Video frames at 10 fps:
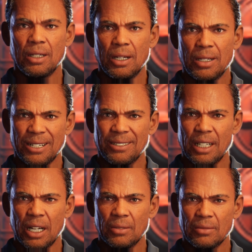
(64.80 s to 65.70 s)
A
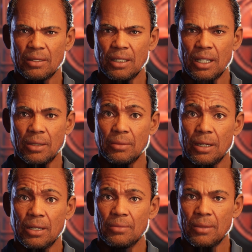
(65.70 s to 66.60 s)
lighthouse
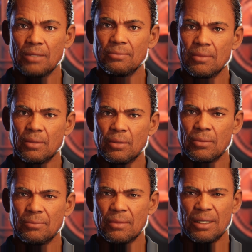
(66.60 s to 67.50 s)
graces my view,
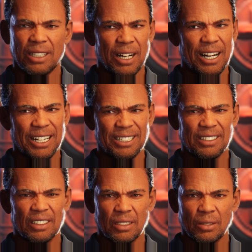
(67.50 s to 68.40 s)

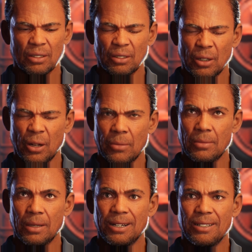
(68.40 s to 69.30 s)
eyes slowly
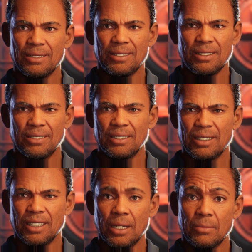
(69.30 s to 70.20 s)
opening,
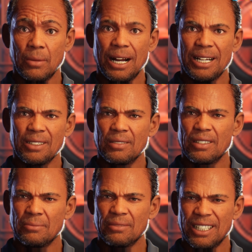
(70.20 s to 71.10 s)
and pain
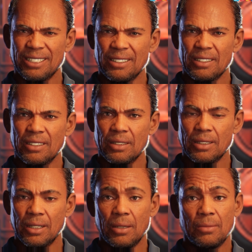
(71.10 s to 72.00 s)
subsiding.
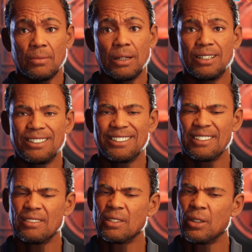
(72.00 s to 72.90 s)
Peace
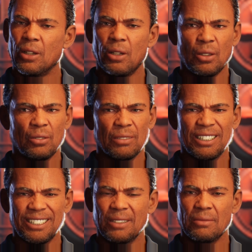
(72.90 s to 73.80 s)
so
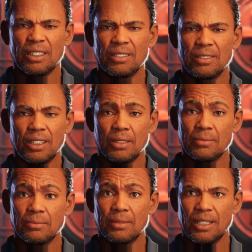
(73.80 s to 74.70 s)
becoming,
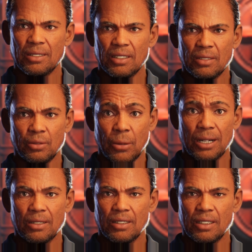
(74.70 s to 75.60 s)
fears
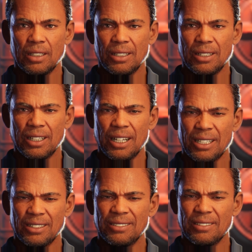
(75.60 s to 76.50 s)
assuaged,
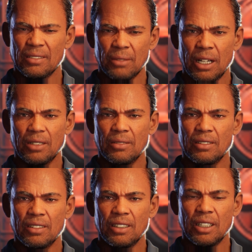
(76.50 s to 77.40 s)
hunger dispelled,
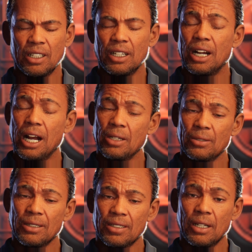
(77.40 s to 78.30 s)

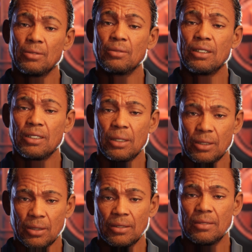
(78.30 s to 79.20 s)
courage
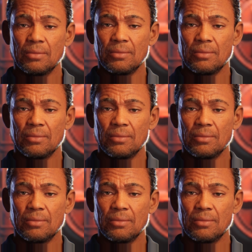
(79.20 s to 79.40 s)
restored.